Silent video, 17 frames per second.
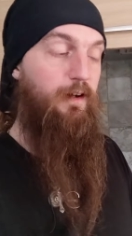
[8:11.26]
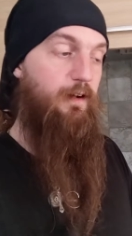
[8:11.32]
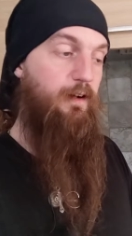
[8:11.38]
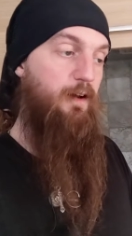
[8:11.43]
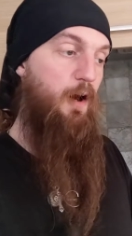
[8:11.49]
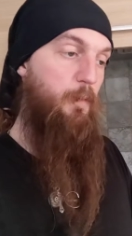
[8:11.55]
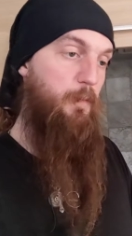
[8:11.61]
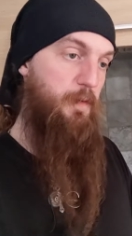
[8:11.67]

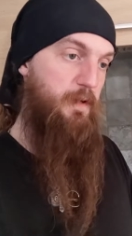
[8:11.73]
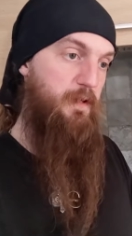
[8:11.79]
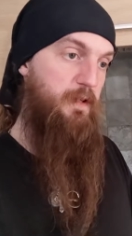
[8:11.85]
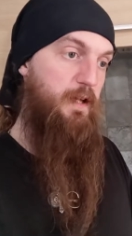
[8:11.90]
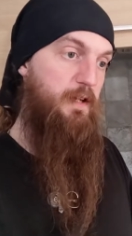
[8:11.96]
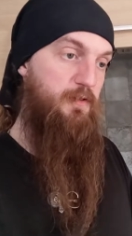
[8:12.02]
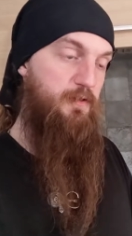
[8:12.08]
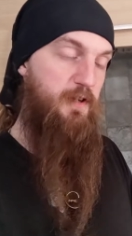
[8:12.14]
Uh, I'd
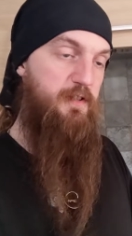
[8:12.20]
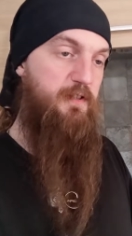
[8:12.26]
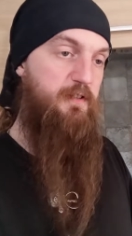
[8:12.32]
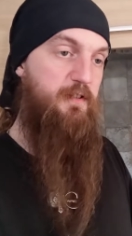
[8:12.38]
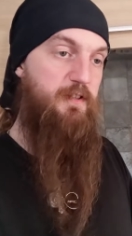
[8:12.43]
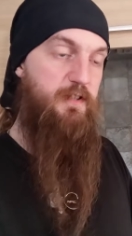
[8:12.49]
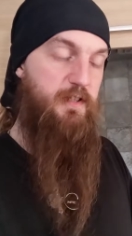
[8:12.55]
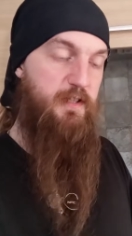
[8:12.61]
be
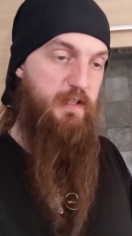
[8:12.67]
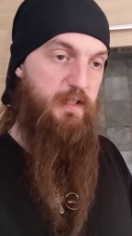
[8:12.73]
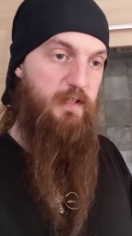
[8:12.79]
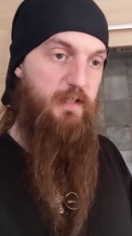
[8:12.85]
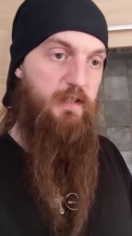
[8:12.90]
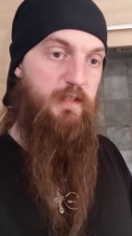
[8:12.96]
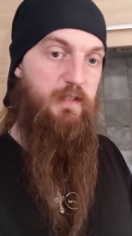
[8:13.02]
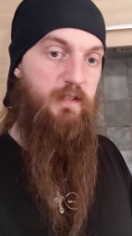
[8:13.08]
interested to
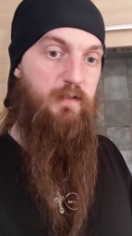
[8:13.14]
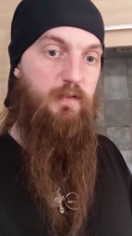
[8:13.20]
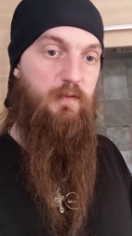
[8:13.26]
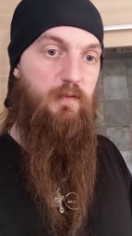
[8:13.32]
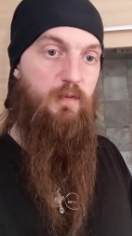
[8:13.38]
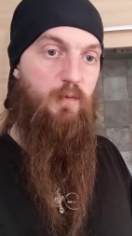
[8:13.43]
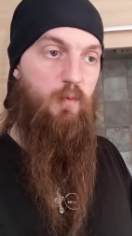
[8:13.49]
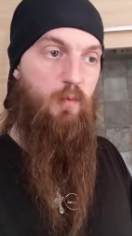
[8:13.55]
see
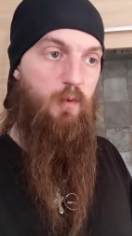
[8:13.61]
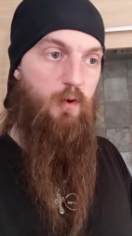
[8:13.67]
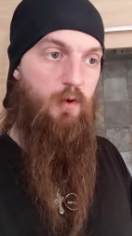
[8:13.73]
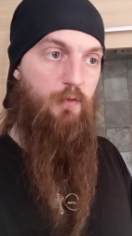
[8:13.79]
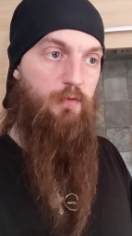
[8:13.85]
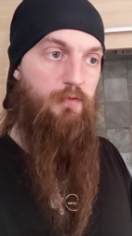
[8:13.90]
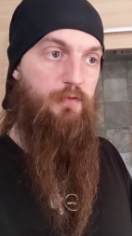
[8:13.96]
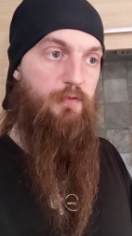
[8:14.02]

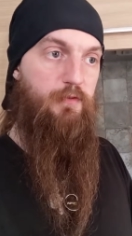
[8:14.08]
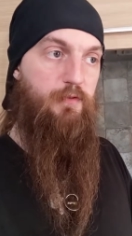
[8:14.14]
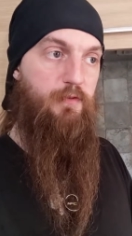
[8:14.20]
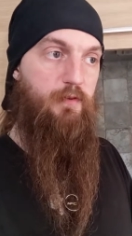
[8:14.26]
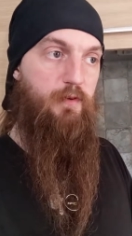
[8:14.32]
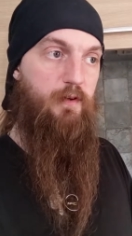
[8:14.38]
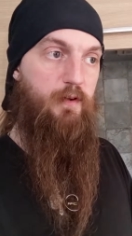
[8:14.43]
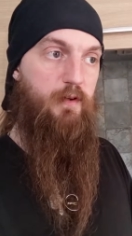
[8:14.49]

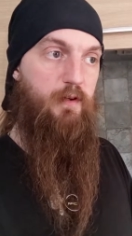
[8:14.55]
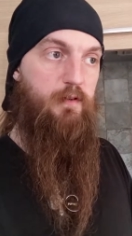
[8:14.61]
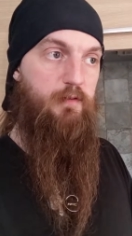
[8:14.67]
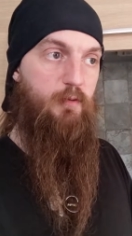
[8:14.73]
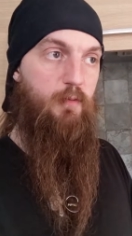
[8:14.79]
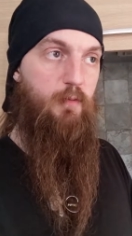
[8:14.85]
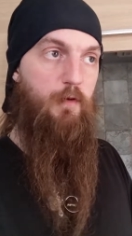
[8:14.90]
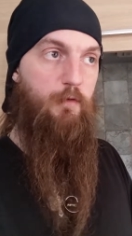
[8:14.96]
what uh,
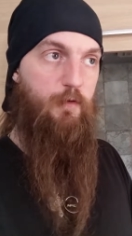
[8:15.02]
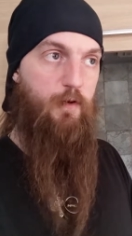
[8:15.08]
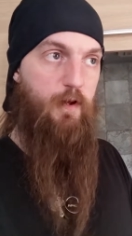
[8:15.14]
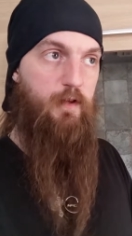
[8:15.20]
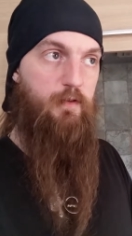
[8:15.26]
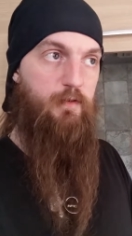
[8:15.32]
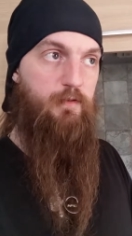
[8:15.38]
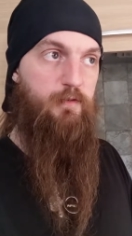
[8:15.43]
some of my
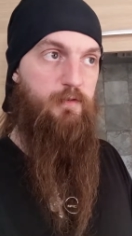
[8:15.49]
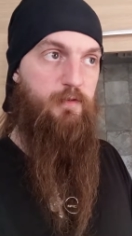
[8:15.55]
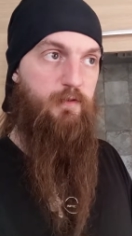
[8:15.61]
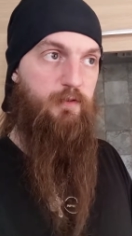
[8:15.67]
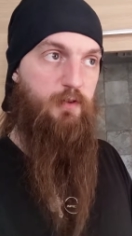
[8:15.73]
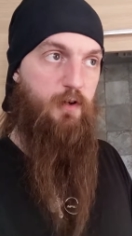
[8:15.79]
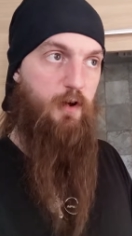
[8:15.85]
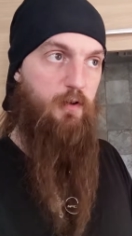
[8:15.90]
friends
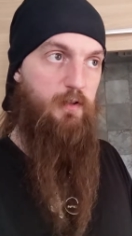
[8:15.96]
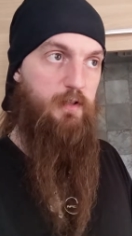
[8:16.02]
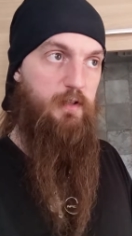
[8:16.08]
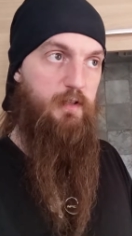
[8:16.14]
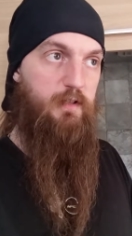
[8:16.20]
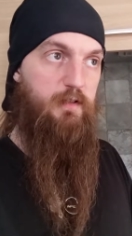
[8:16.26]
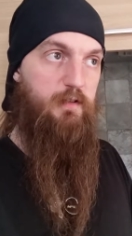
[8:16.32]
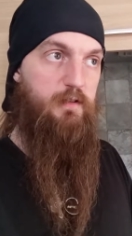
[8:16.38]
and
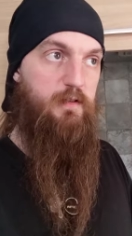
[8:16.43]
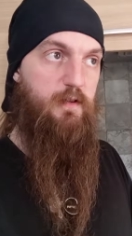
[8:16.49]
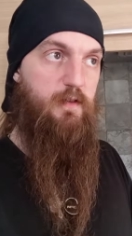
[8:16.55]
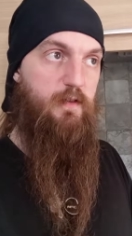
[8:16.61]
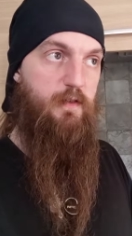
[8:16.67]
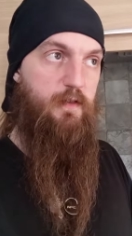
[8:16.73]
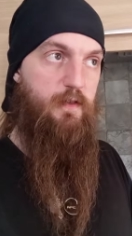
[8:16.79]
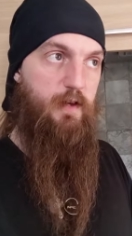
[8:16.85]
colleagues
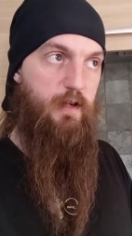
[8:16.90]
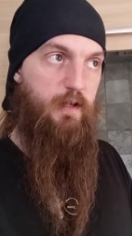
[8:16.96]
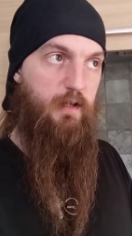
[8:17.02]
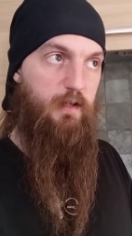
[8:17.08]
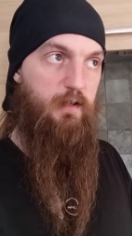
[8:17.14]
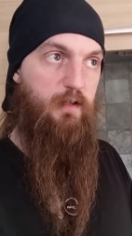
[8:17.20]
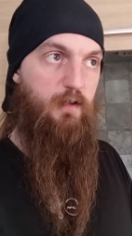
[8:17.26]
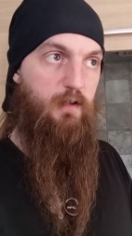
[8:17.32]

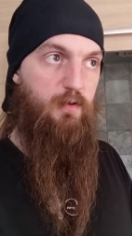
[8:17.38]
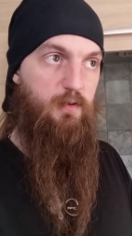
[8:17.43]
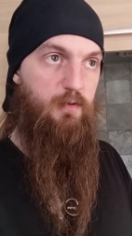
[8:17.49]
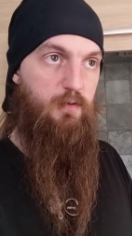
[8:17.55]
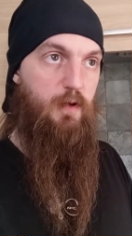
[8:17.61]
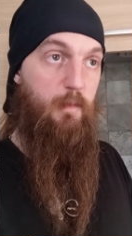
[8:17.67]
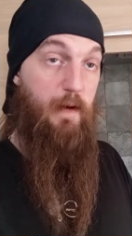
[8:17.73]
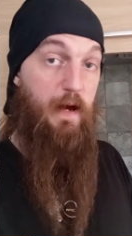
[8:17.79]
think
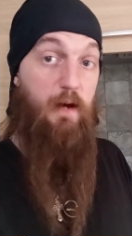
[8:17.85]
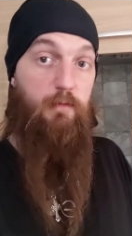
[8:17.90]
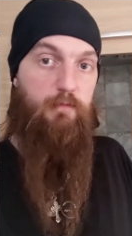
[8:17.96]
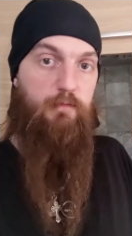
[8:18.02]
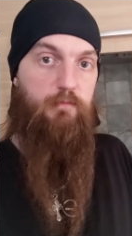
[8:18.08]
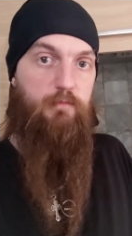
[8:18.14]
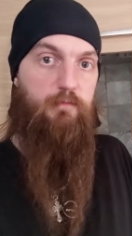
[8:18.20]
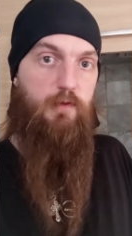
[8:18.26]
who
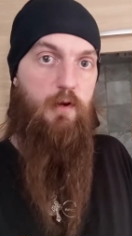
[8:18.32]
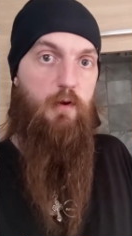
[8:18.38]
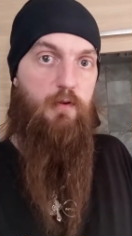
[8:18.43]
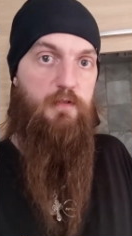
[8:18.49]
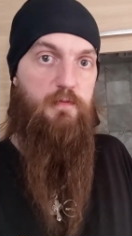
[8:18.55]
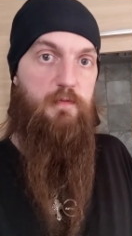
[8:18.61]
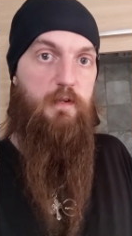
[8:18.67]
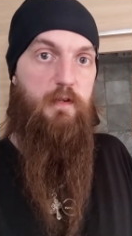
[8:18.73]
about
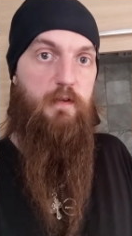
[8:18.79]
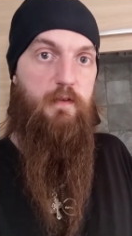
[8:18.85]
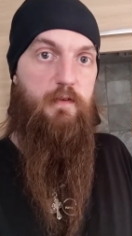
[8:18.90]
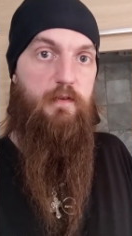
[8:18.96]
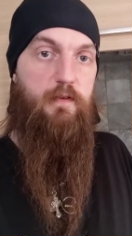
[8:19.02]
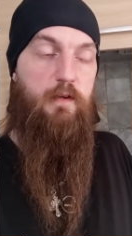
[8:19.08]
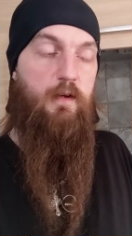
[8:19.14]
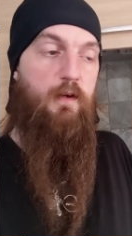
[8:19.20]

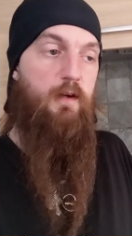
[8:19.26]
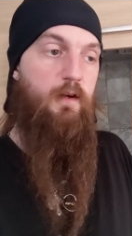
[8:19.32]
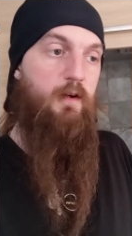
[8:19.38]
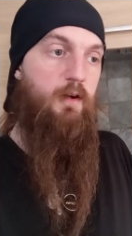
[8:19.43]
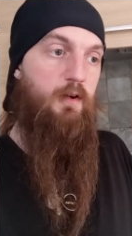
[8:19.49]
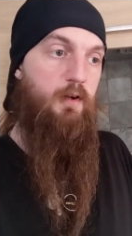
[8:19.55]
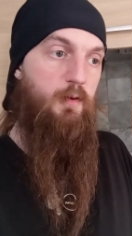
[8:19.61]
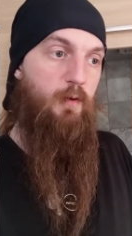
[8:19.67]
Rocksmith,
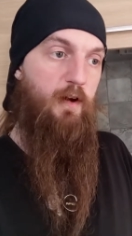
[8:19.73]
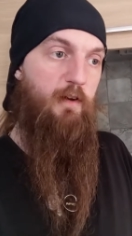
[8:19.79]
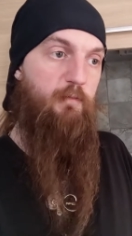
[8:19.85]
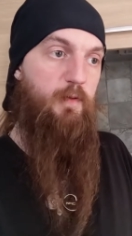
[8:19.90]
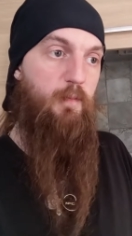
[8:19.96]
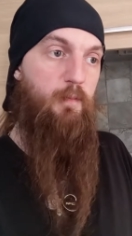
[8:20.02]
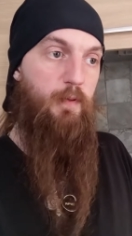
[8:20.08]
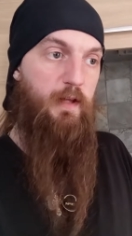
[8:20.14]
who
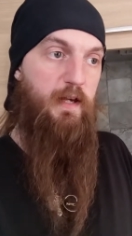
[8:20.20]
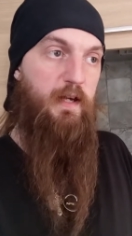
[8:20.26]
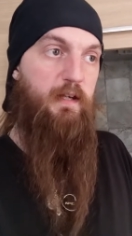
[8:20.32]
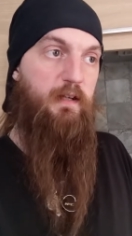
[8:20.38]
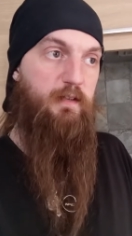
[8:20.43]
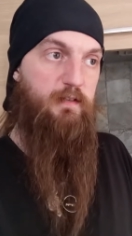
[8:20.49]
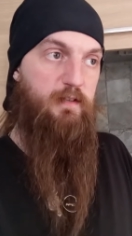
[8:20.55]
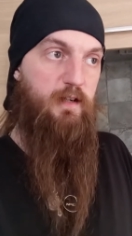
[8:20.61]
have been
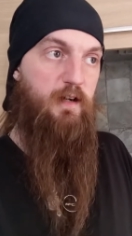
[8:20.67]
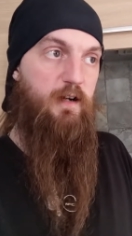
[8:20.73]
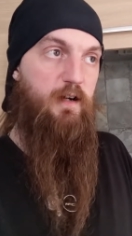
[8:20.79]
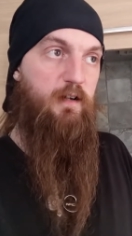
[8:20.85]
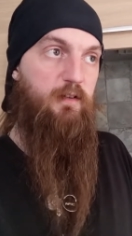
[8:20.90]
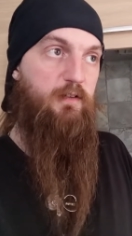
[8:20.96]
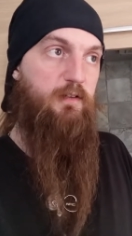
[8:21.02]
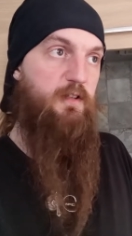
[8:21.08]
playing
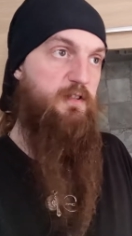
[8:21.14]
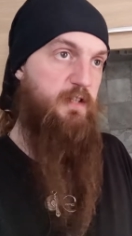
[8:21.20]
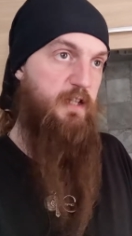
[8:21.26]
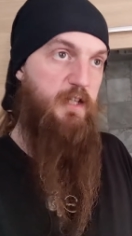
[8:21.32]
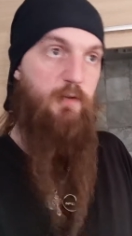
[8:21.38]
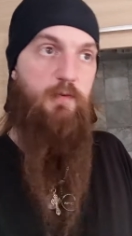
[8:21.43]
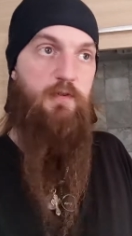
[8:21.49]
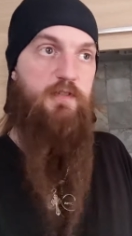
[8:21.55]
guitar
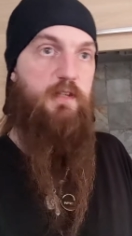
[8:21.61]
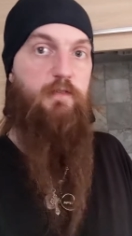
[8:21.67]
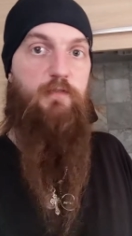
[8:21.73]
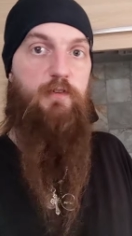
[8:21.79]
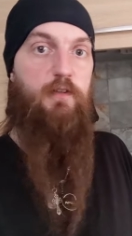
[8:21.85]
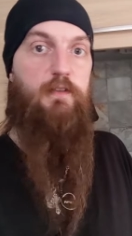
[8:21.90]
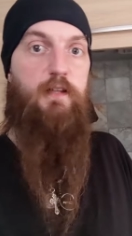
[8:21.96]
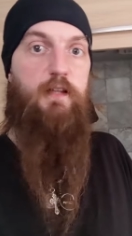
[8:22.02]
continuously
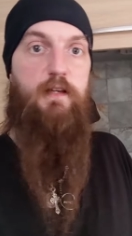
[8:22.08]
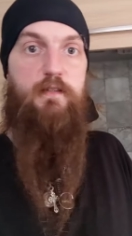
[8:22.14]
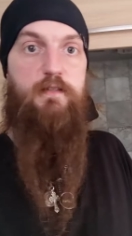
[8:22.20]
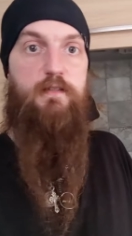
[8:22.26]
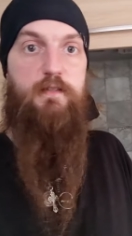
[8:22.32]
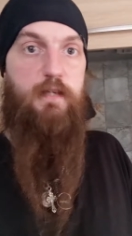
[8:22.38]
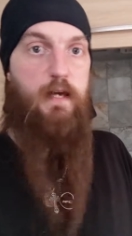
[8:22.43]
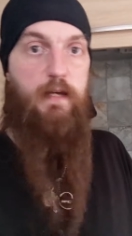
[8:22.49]
for like the
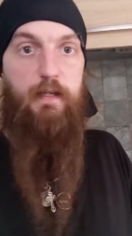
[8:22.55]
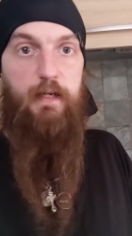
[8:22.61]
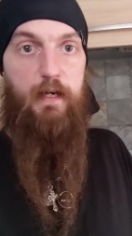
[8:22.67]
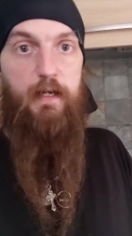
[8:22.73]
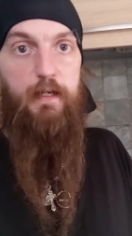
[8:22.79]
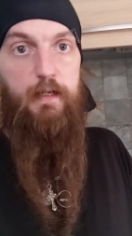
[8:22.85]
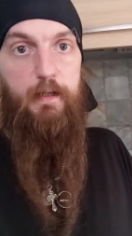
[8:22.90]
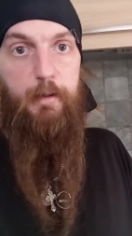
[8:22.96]
last
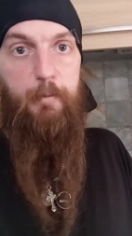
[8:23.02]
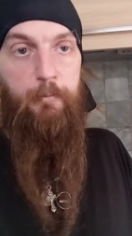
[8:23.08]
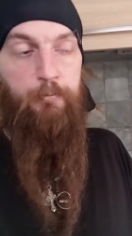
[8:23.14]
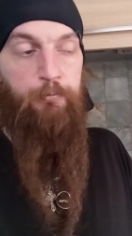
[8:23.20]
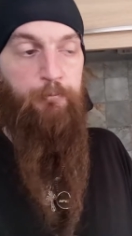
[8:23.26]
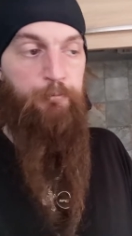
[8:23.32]
decade.